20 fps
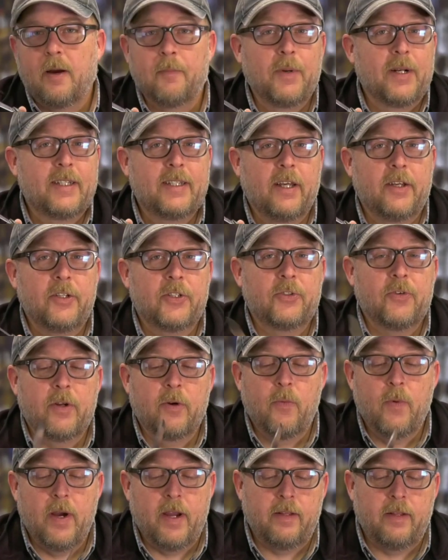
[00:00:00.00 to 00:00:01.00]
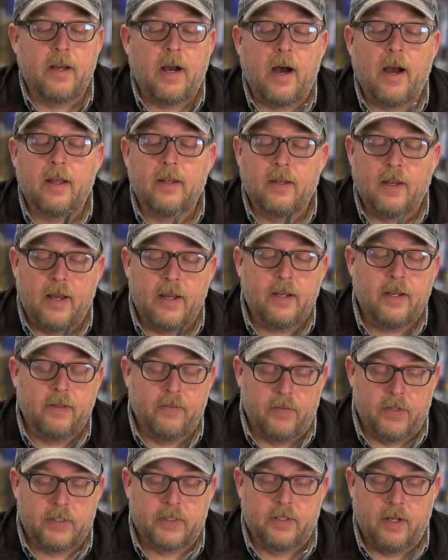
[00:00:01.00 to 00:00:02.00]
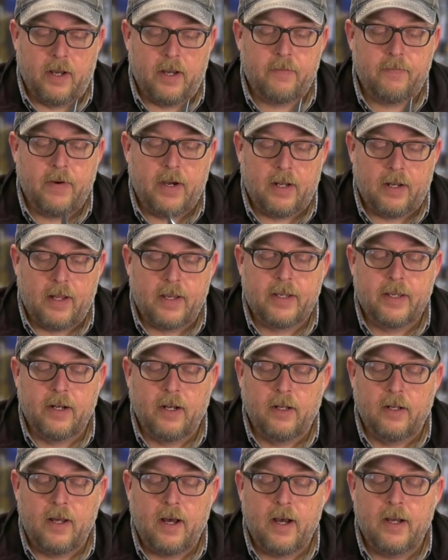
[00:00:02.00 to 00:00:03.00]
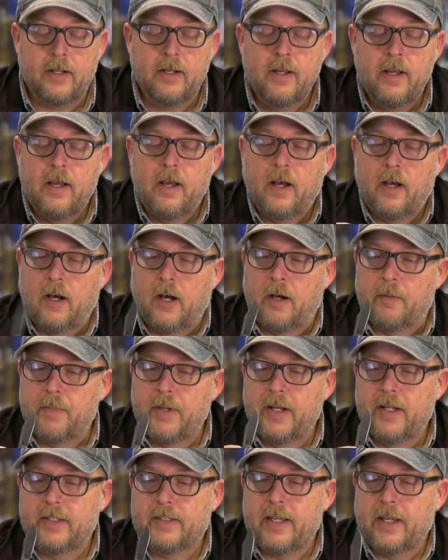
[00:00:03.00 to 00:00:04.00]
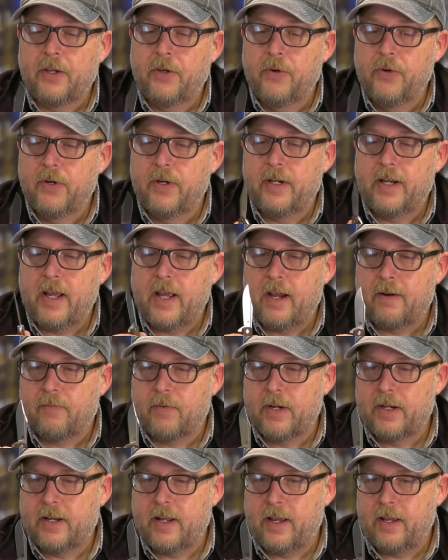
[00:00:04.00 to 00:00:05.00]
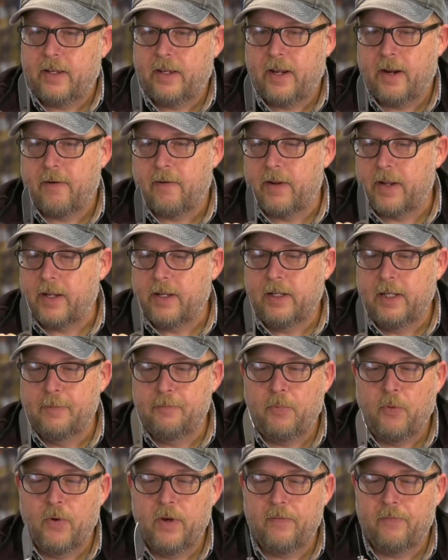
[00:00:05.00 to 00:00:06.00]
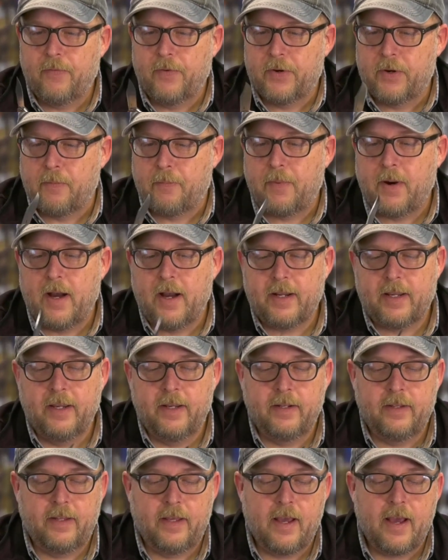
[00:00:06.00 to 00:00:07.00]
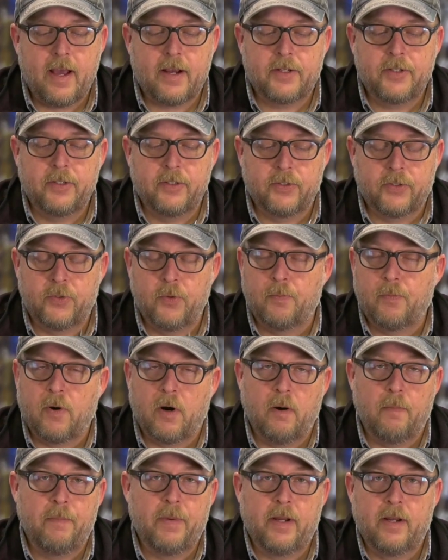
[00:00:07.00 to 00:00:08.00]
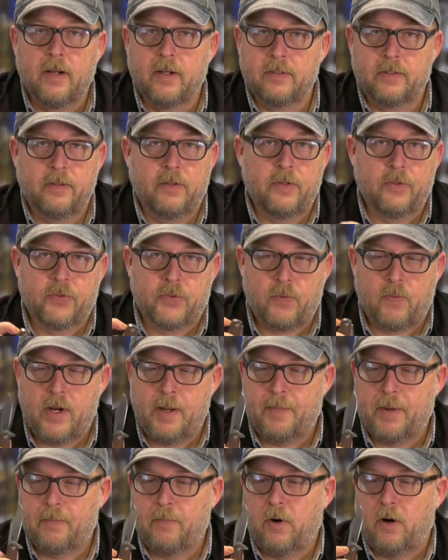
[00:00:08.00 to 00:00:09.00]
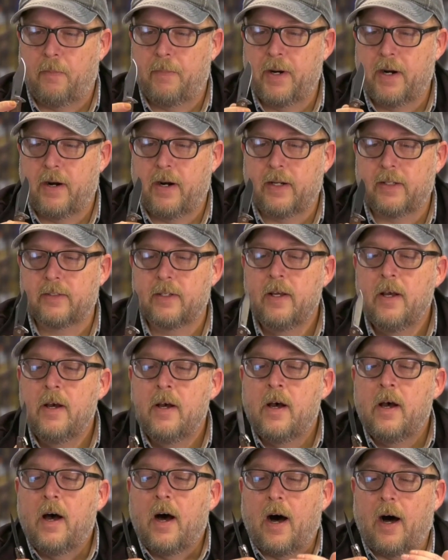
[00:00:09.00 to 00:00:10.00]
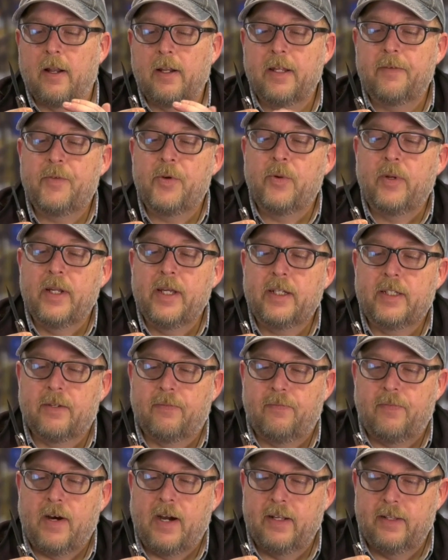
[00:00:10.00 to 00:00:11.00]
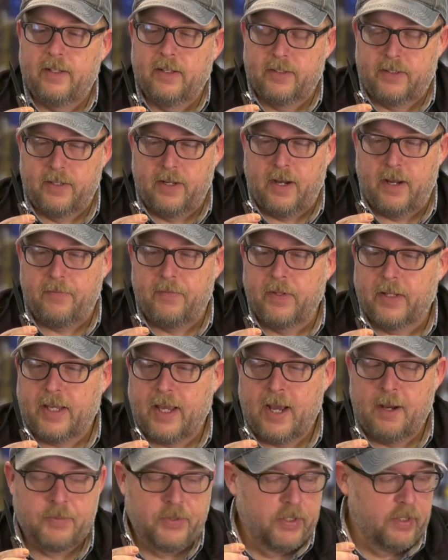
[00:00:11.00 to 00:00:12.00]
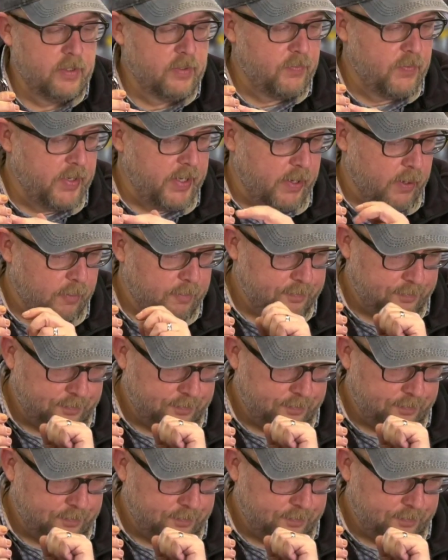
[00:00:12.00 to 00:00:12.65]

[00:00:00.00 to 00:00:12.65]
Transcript: gonna tell you straight away, I like this knife. I like it a lot. It is a good everyday carry clip point for your pocket. The action is superb because of those ceramic ball bearings. I'll leave you a link to find this knife in the caption of this video.